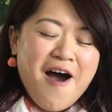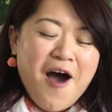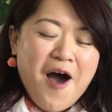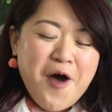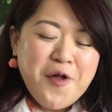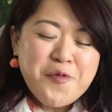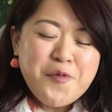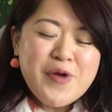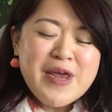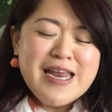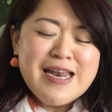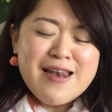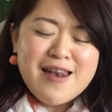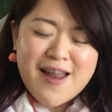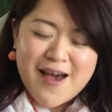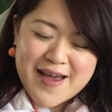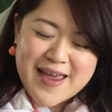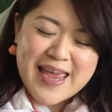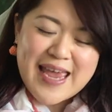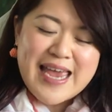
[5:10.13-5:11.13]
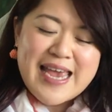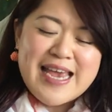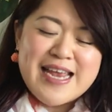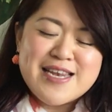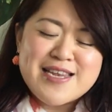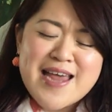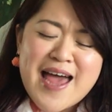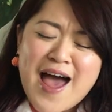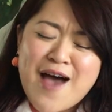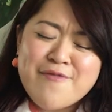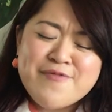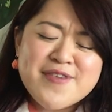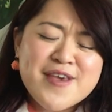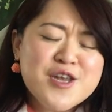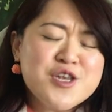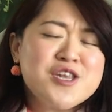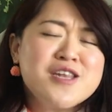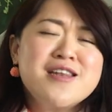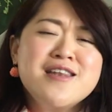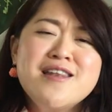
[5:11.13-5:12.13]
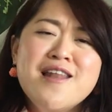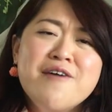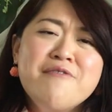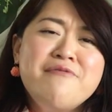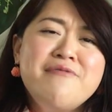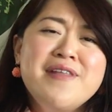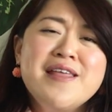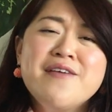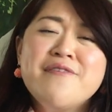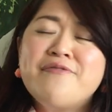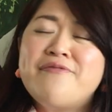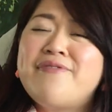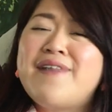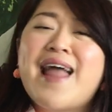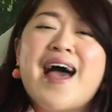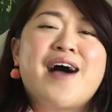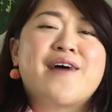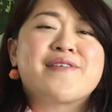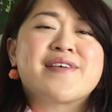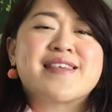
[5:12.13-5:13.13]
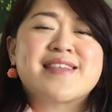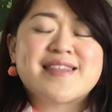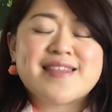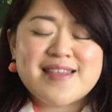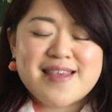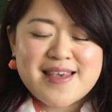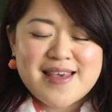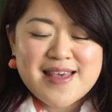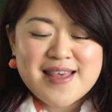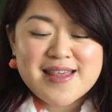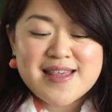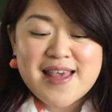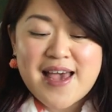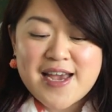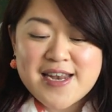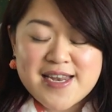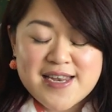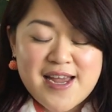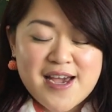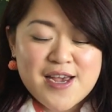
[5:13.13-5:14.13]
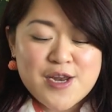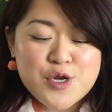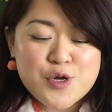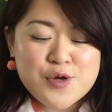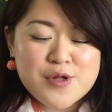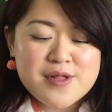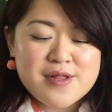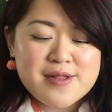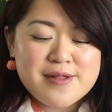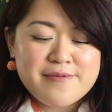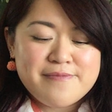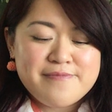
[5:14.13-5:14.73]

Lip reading: Aren't we lucky to have such lovely flowers? Sighed Nigel.